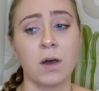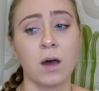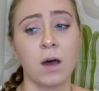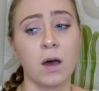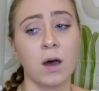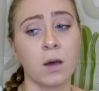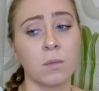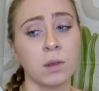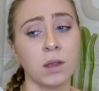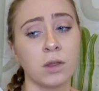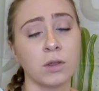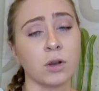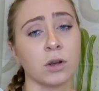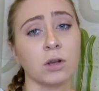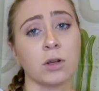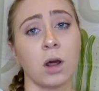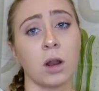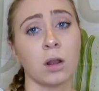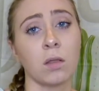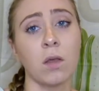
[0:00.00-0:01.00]
um,
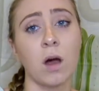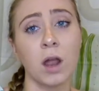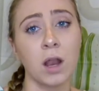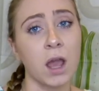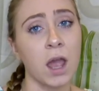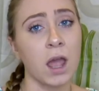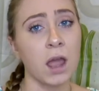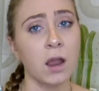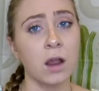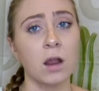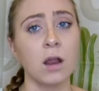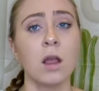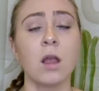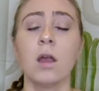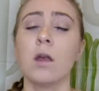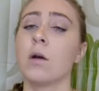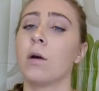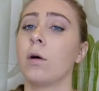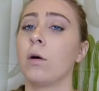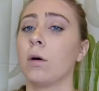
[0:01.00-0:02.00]
either not a lot of hair
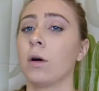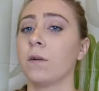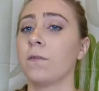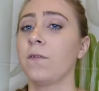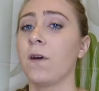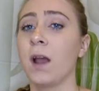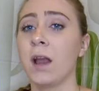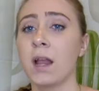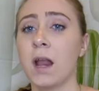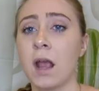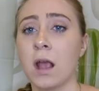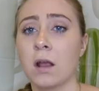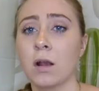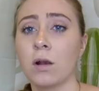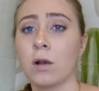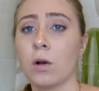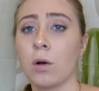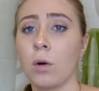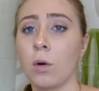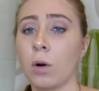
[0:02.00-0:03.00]
or fine
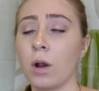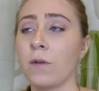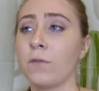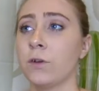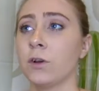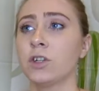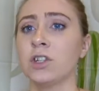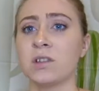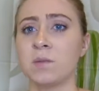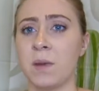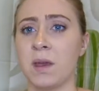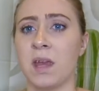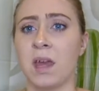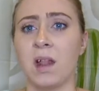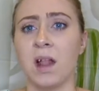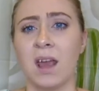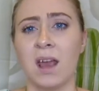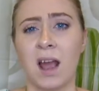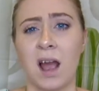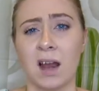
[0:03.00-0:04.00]
hair or if you're just
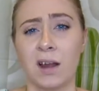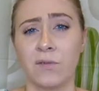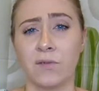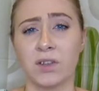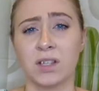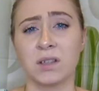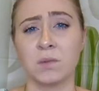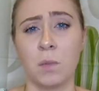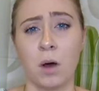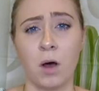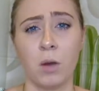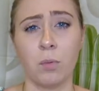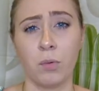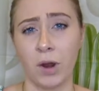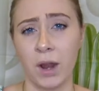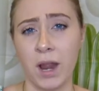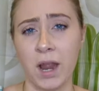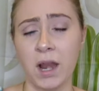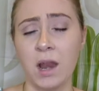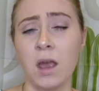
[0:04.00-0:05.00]
making like kind of a small
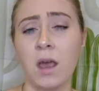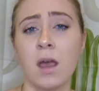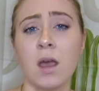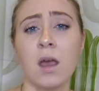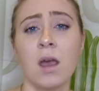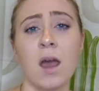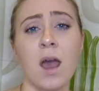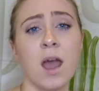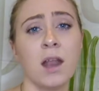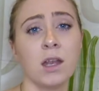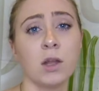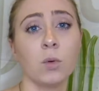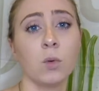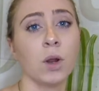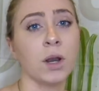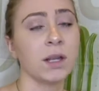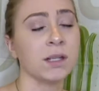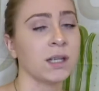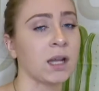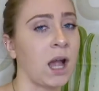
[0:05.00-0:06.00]
braid and you
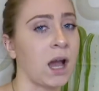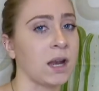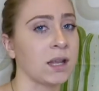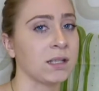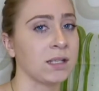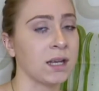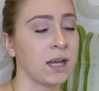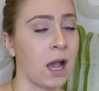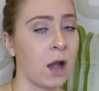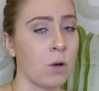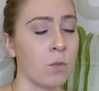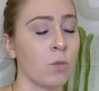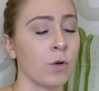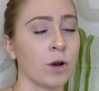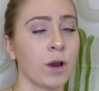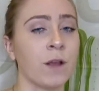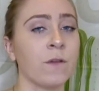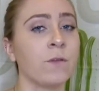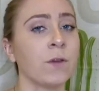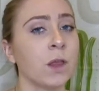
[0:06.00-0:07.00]
want it to kind of stick out
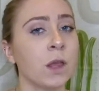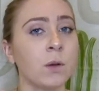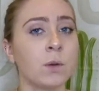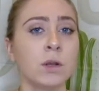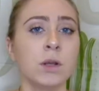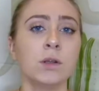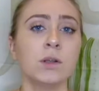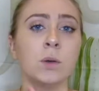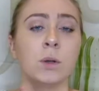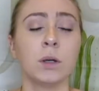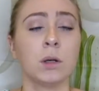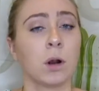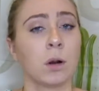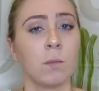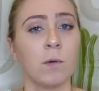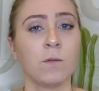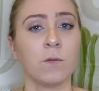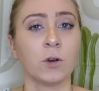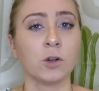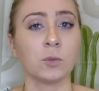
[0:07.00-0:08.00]
more. I feel like when you do a
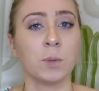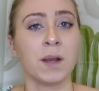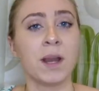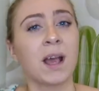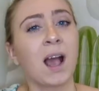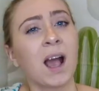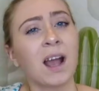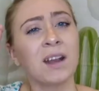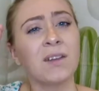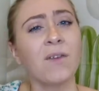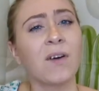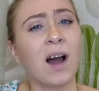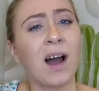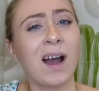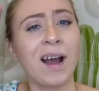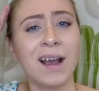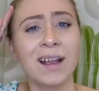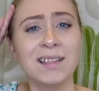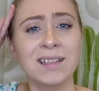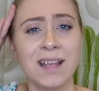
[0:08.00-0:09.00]
normal French braid, it kind of
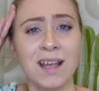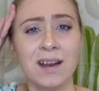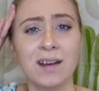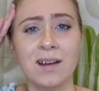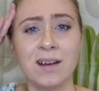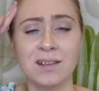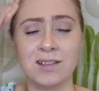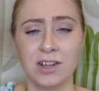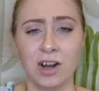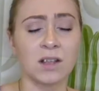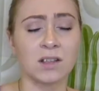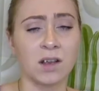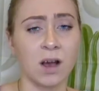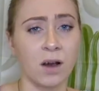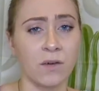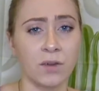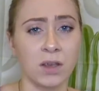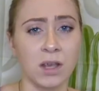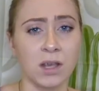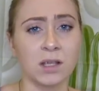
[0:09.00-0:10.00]
hides in and it's not as
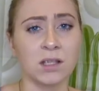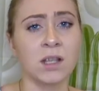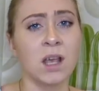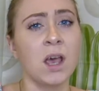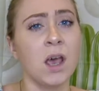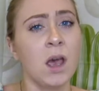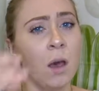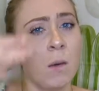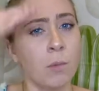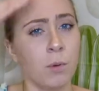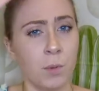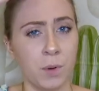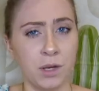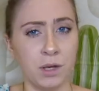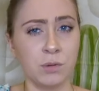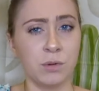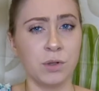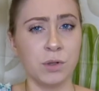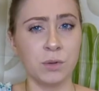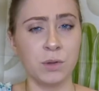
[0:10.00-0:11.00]
obvious. But when
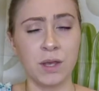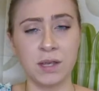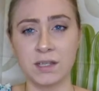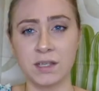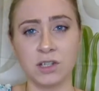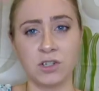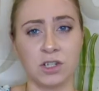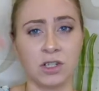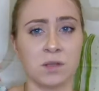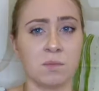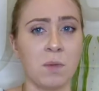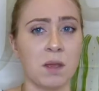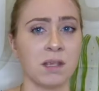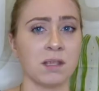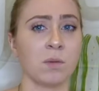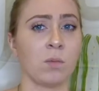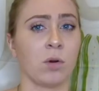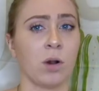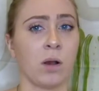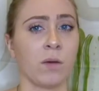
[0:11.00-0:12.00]
you do this, it just
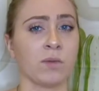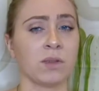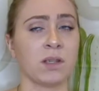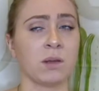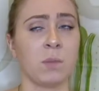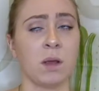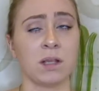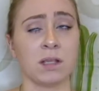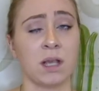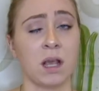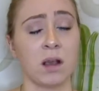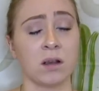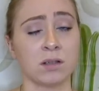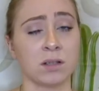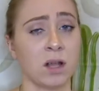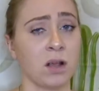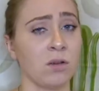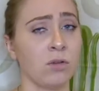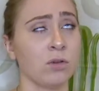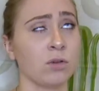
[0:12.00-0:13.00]
makes it more obvious and makes the
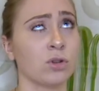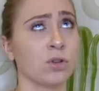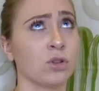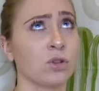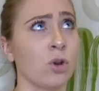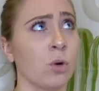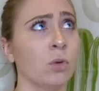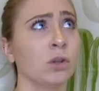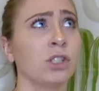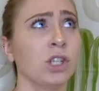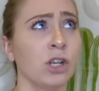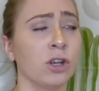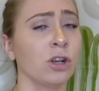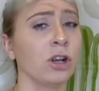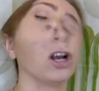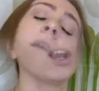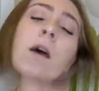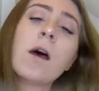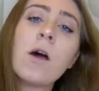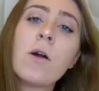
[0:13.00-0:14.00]
hairstyle look so much
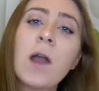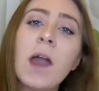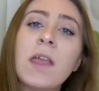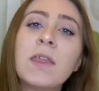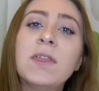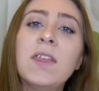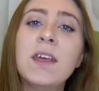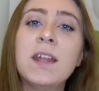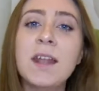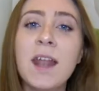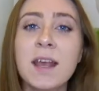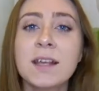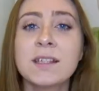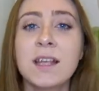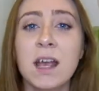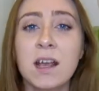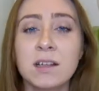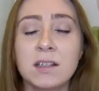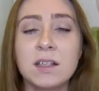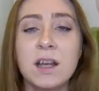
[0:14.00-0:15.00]
cuter. Okay, the
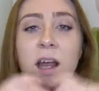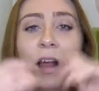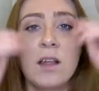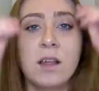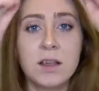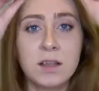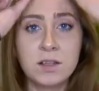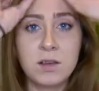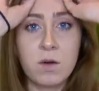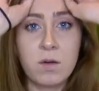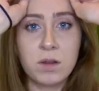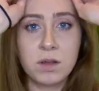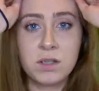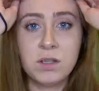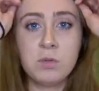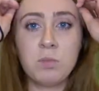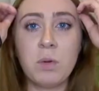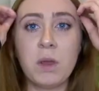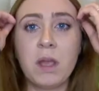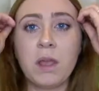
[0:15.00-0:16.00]
next hairstyle is going
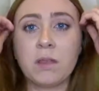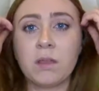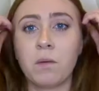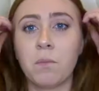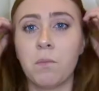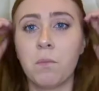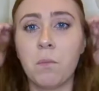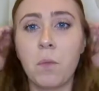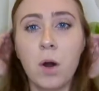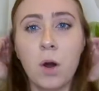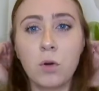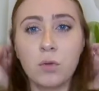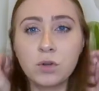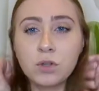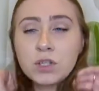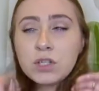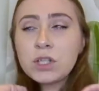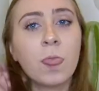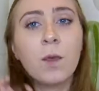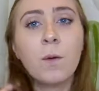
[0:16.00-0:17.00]
to be the
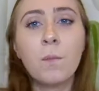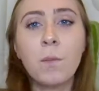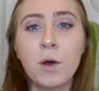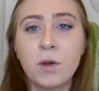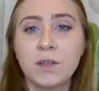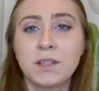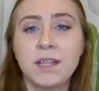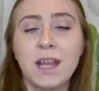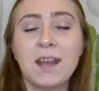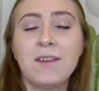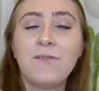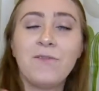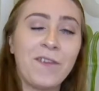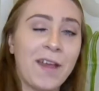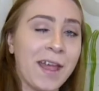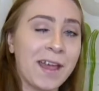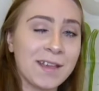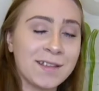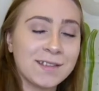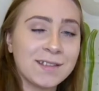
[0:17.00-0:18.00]
most, the most
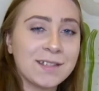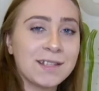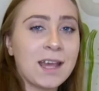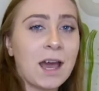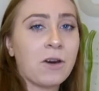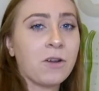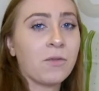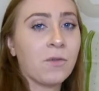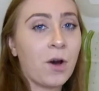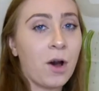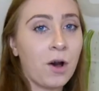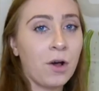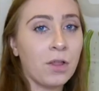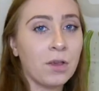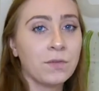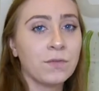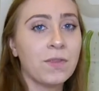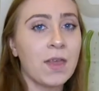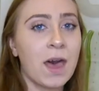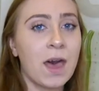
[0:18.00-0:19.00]
advanced out of
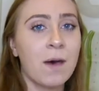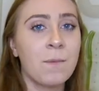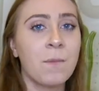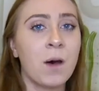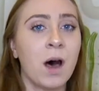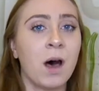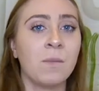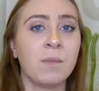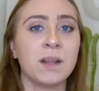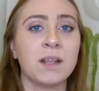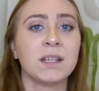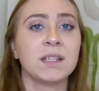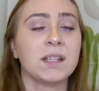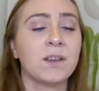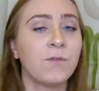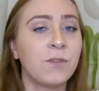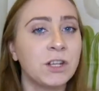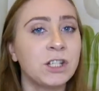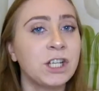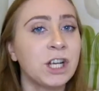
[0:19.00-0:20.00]
all of them. Um, it is
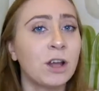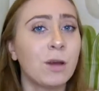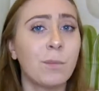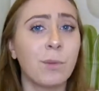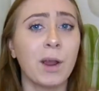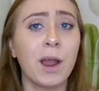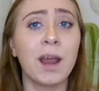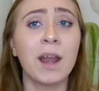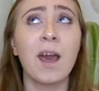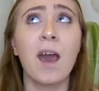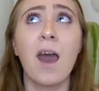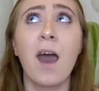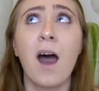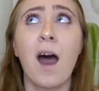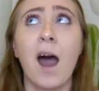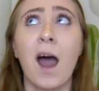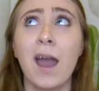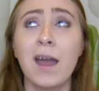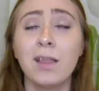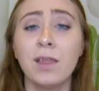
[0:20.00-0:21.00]
the fishtail braid.
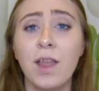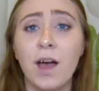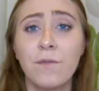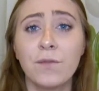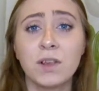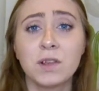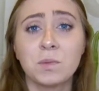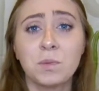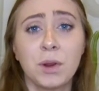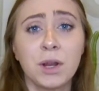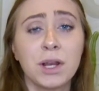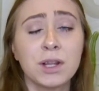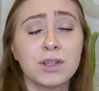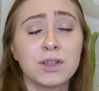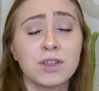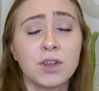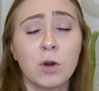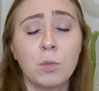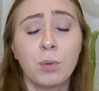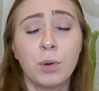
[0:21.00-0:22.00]
I love this braid.
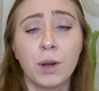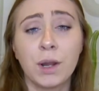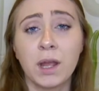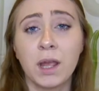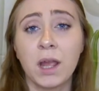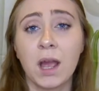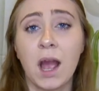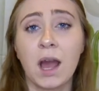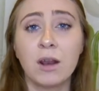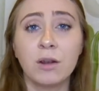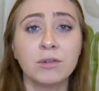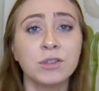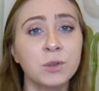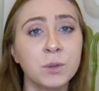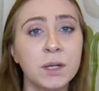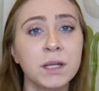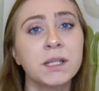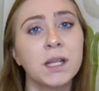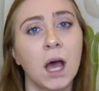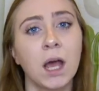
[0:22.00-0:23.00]
It's so pretty. I don't
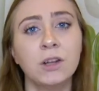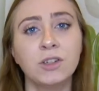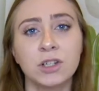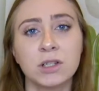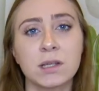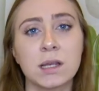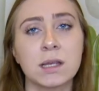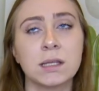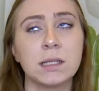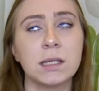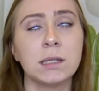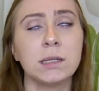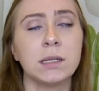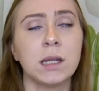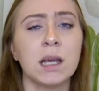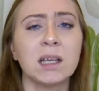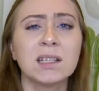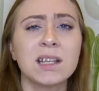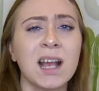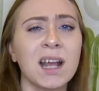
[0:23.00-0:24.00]
do it a ton just because it
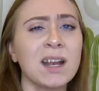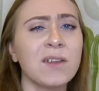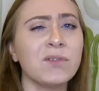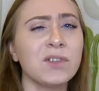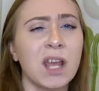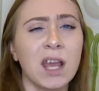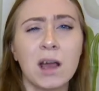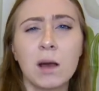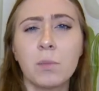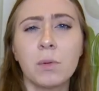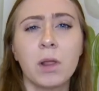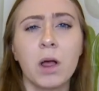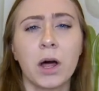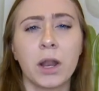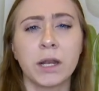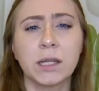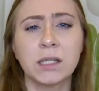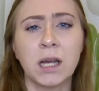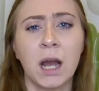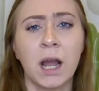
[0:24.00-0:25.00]
does kind of take up a
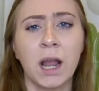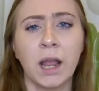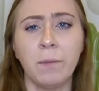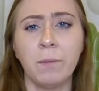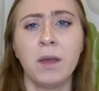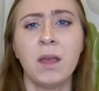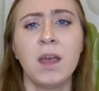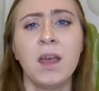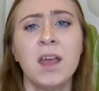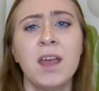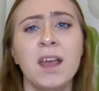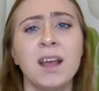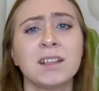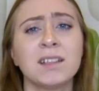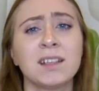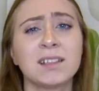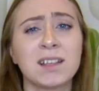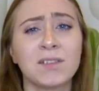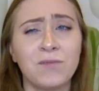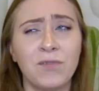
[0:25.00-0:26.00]
lot of time
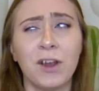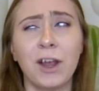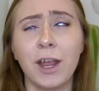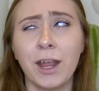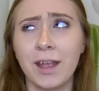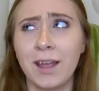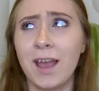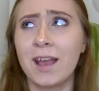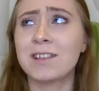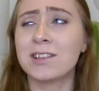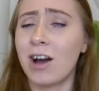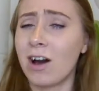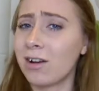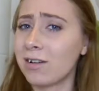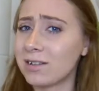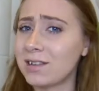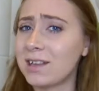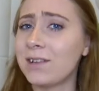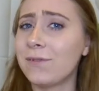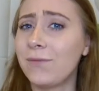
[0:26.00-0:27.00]
because it's very, it's
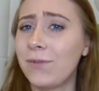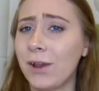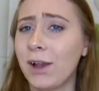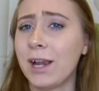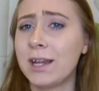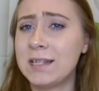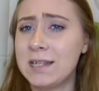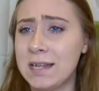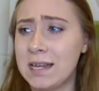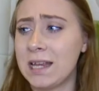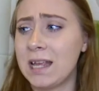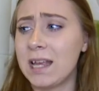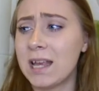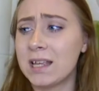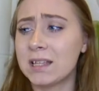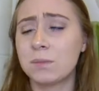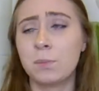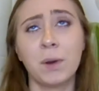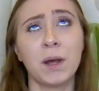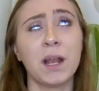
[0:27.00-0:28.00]
honestly very
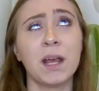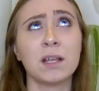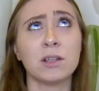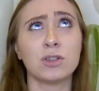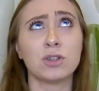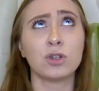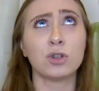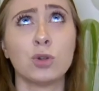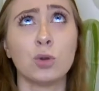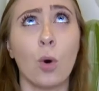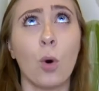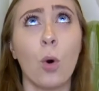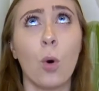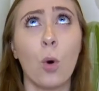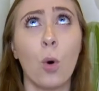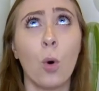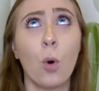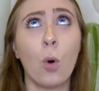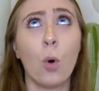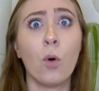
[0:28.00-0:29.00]
tedious, but it's
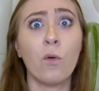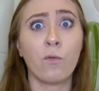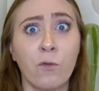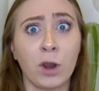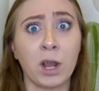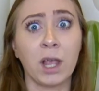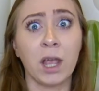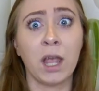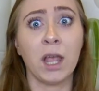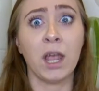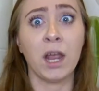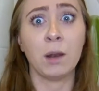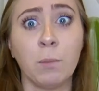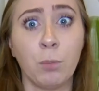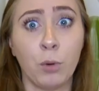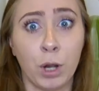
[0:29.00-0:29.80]
so freaking